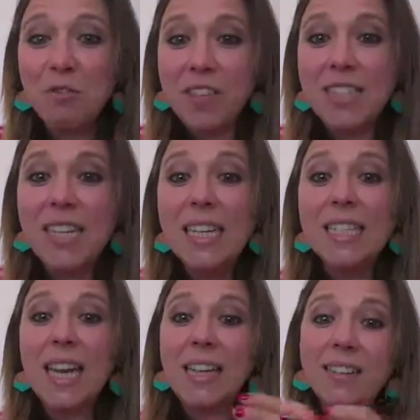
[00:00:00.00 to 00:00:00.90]
to
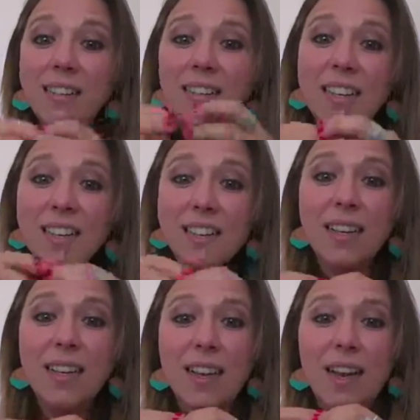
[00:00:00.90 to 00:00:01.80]
facilitate
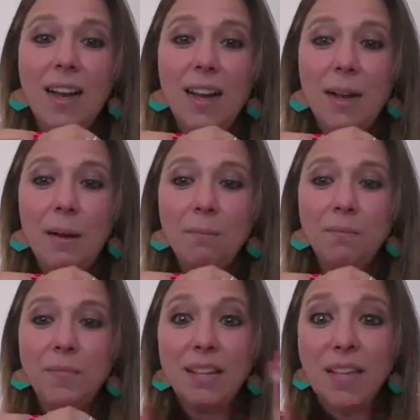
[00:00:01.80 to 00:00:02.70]
this
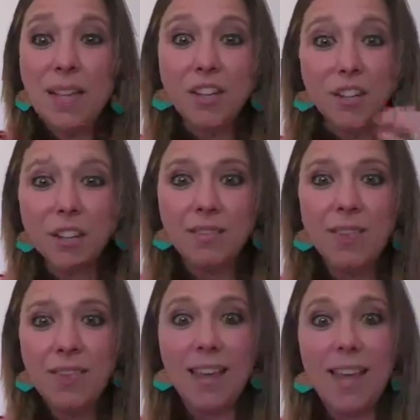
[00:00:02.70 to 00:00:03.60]
attention
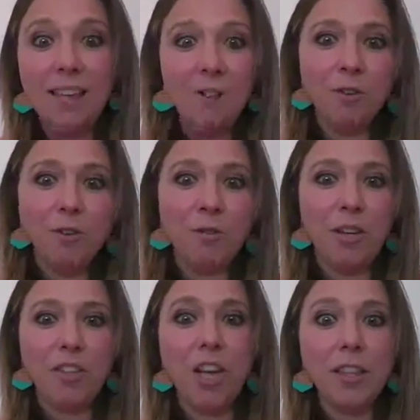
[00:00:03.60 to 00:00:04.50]
they have also
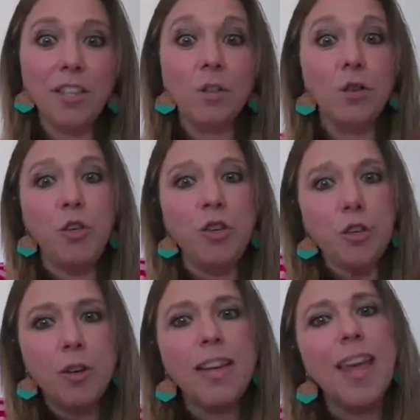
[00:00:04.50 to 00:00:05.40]
to each other. So
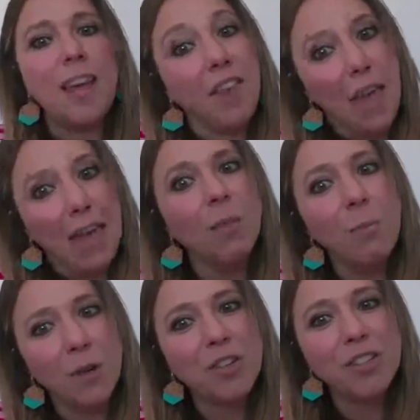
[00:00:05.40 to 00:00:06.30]
you can have
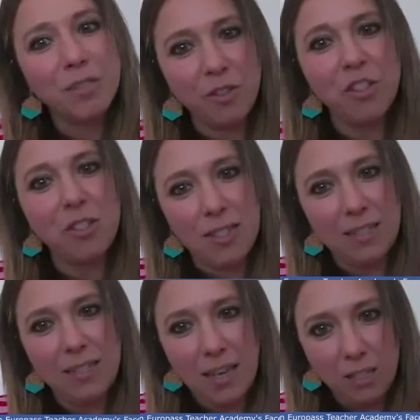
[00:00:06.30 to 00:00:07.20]
helpers, which is in
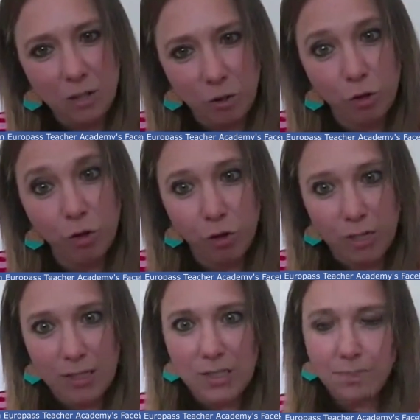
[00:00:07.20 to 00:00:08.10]
this case your
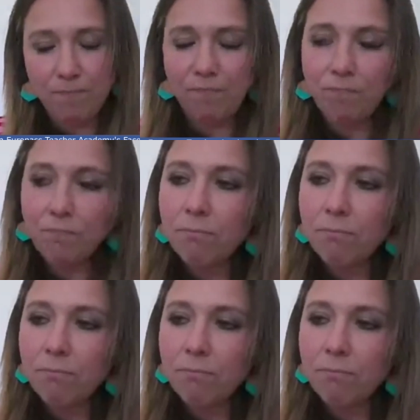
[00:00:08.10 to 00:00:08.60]
students.